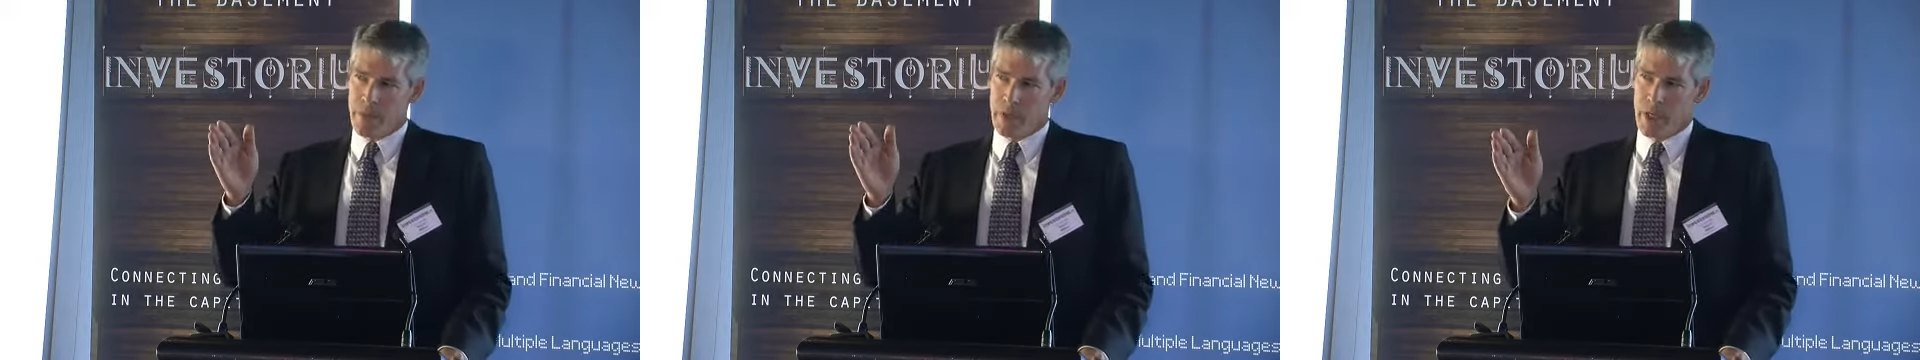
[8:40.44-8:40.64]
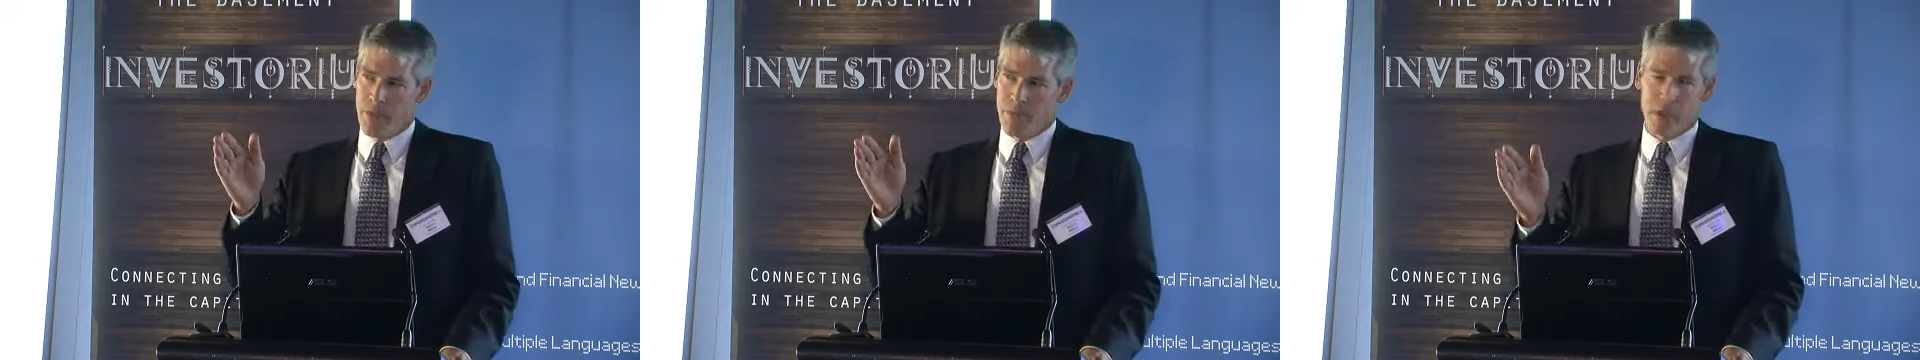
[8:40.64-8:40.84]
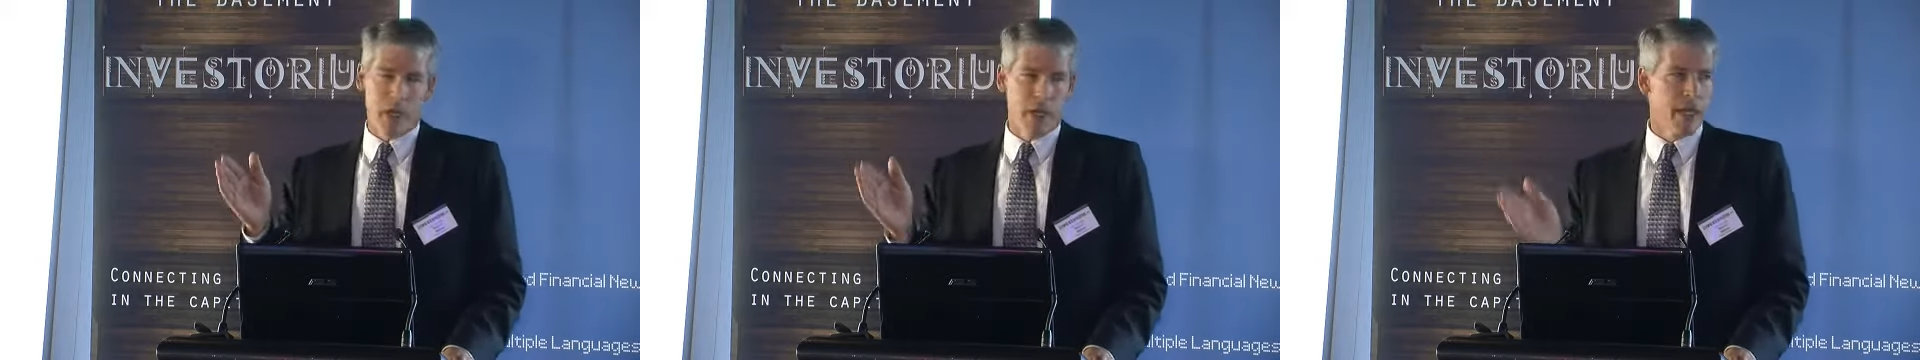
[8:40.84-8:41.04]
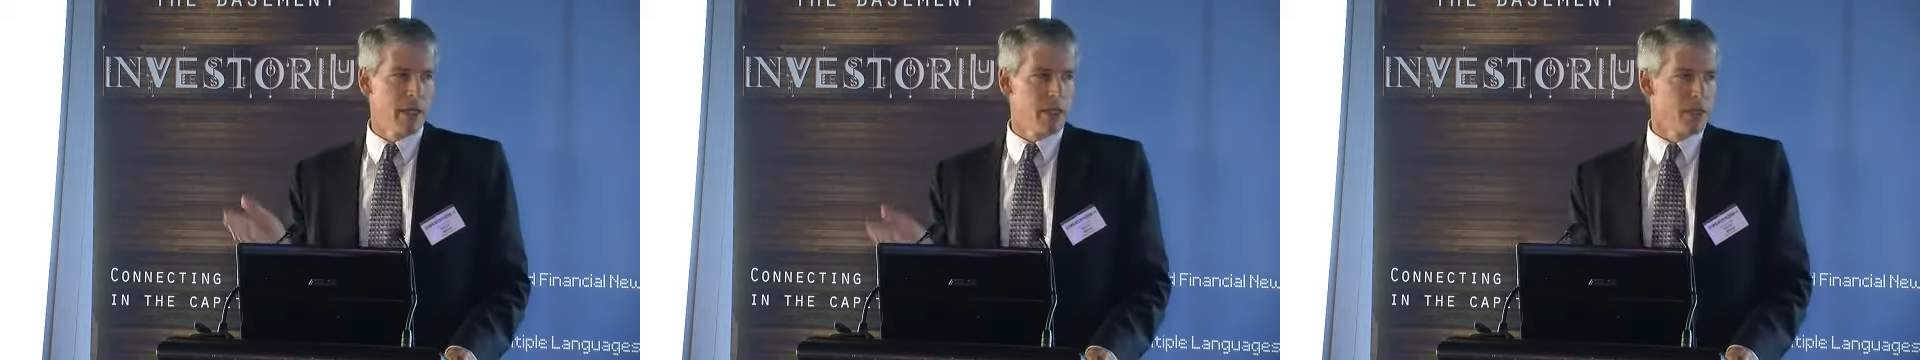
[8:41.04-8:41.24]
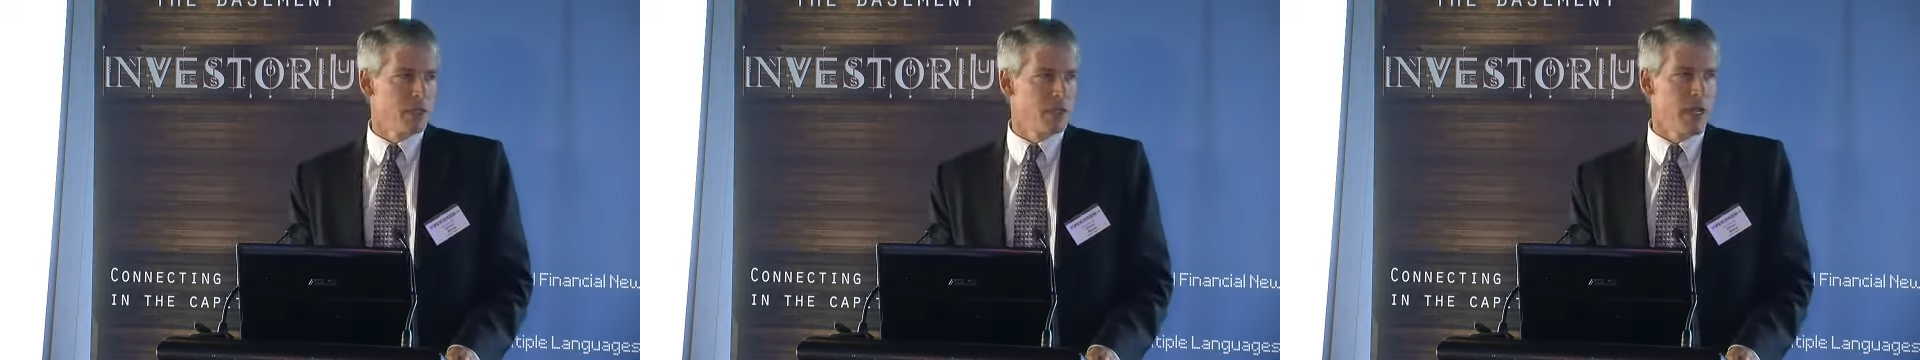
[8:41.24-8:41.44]
If you go down
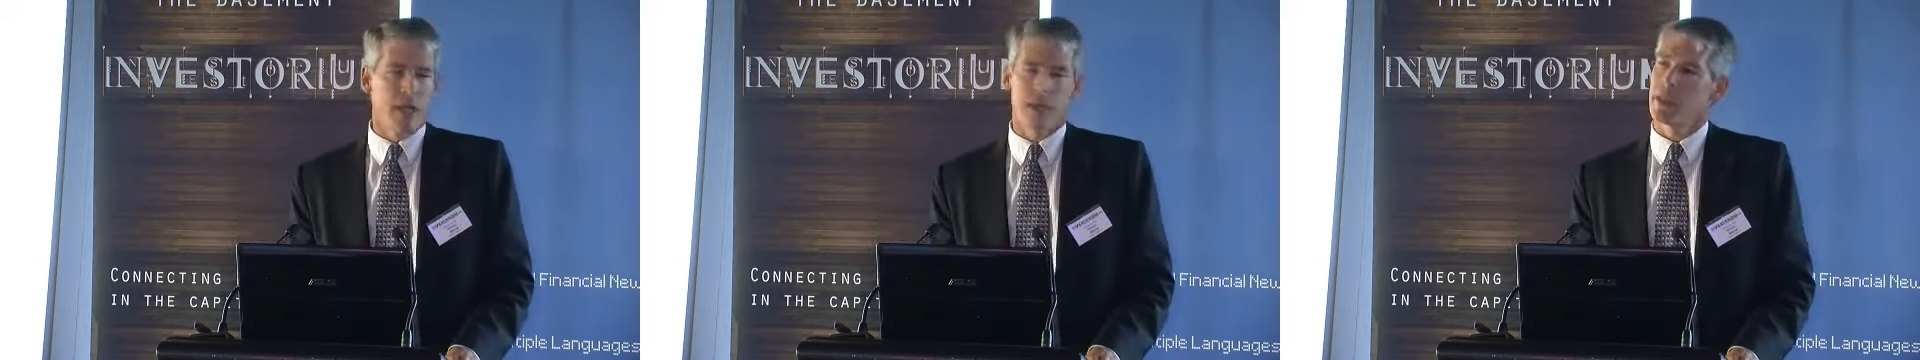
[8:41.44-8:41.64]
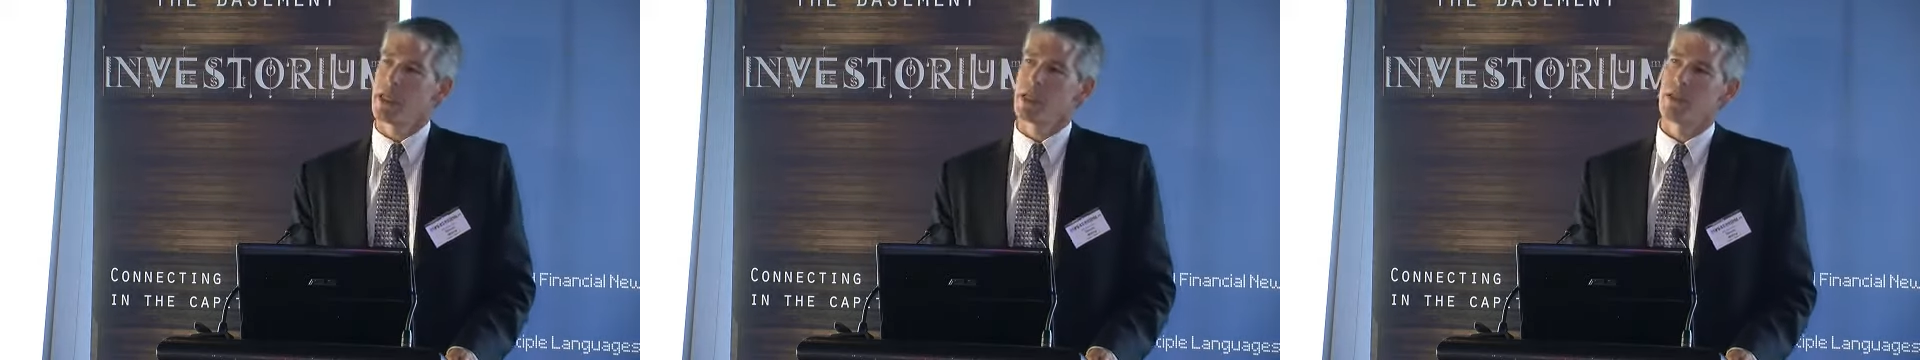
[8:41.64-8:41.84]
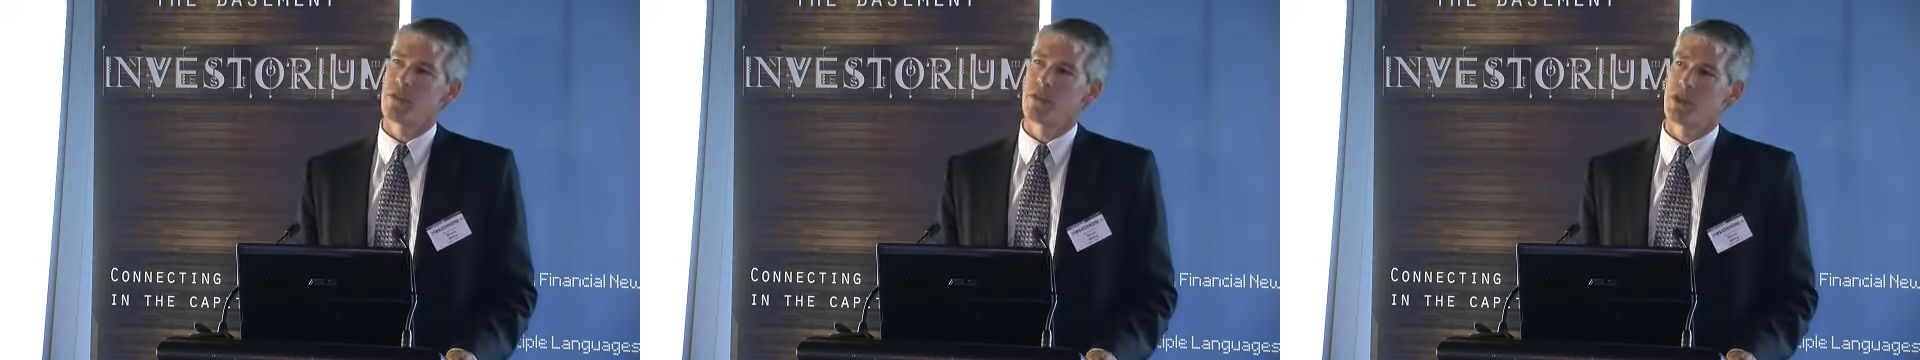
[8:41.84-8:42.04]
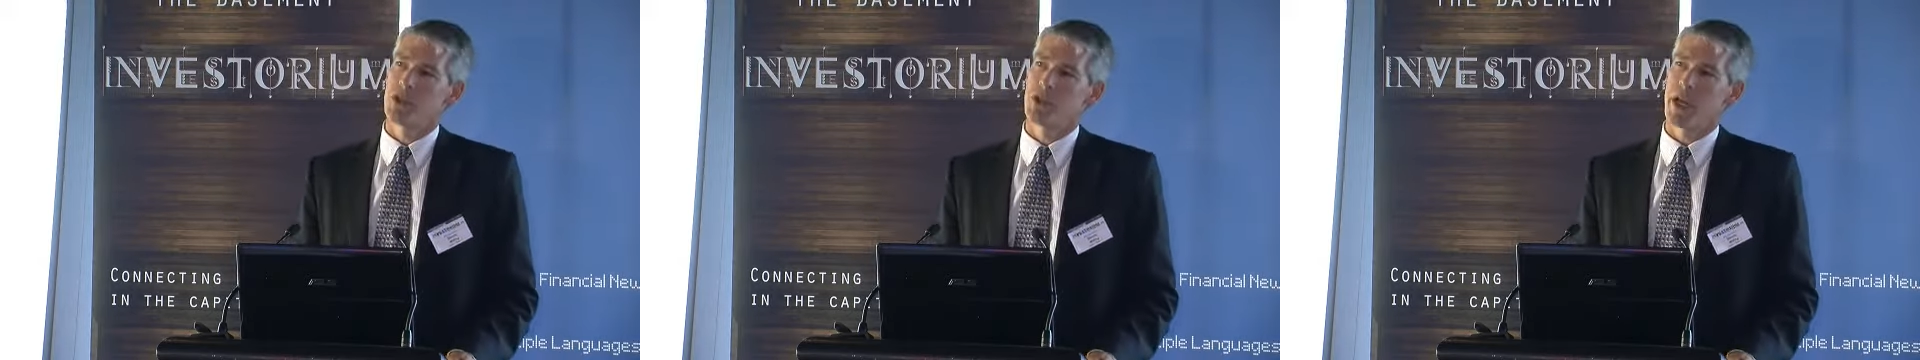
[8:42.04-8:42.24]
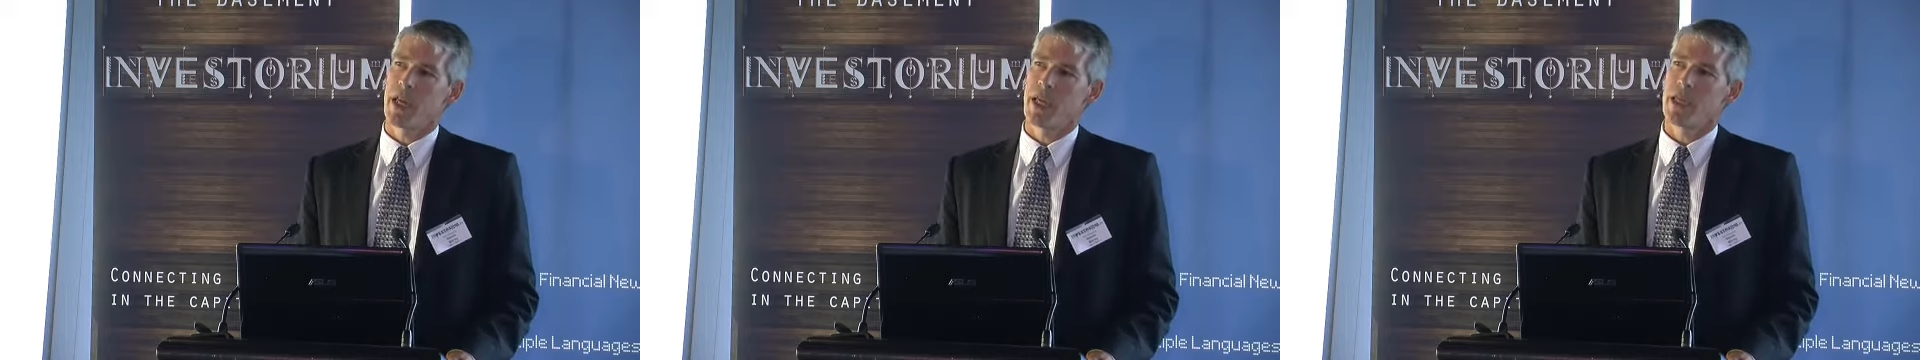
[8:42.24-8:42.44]
the south end of the
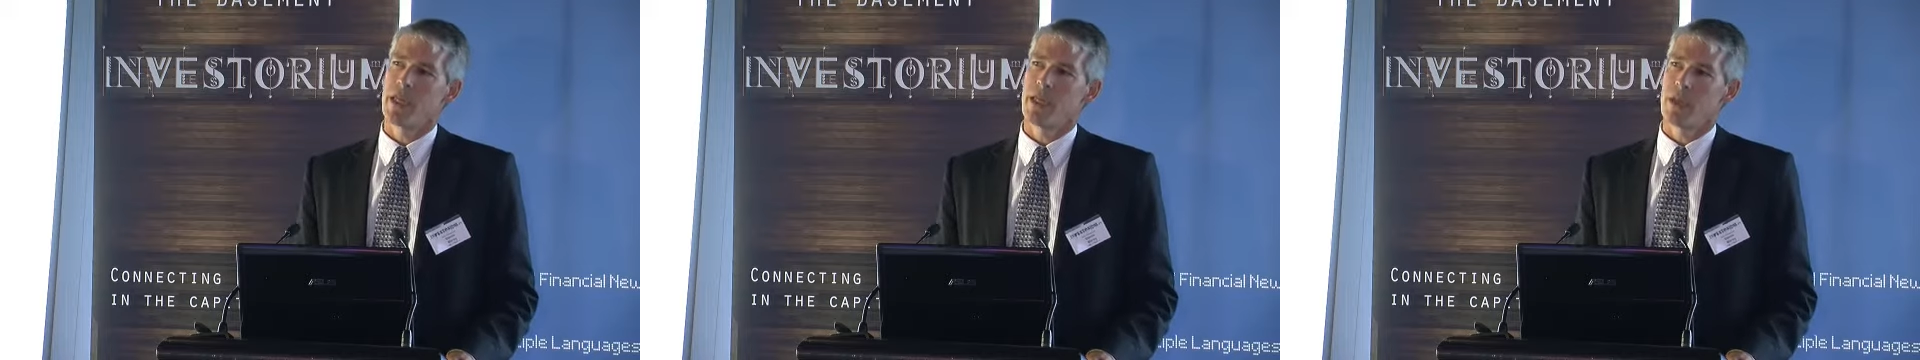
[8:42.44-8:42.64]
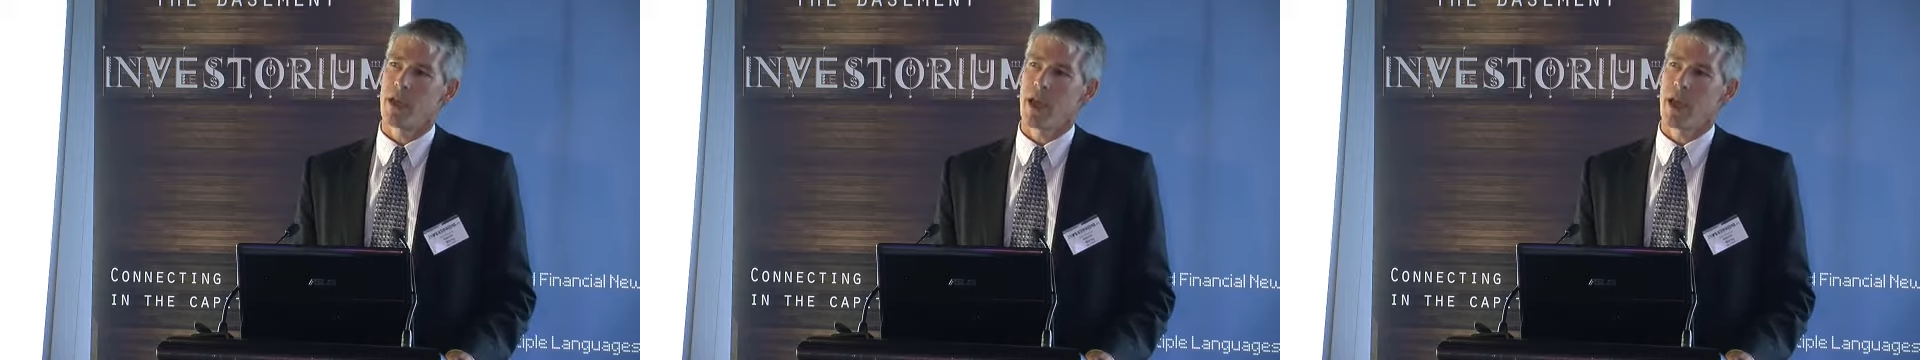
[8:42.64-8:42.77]
J,